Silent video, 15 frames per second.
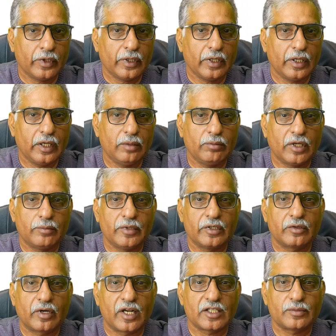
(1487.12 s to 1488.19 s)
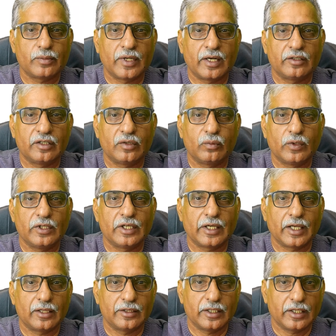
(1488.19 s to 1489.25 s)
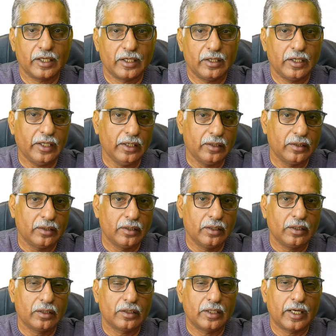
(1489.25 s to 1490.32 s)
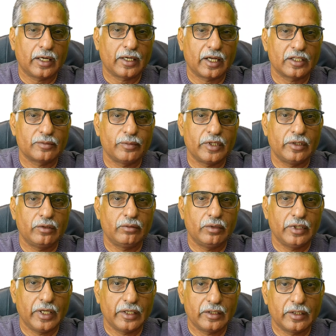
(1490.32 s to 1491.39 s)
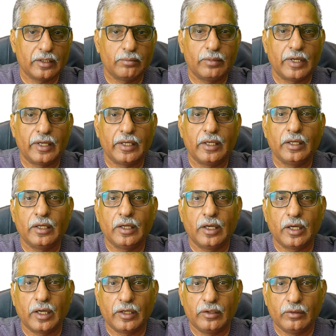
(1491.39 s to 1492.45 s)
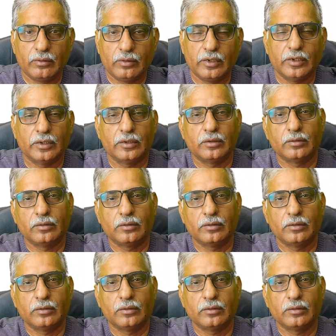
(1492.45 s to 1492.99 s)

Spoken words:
he may be transplanted with a healthy kidney that has been donated by a donor.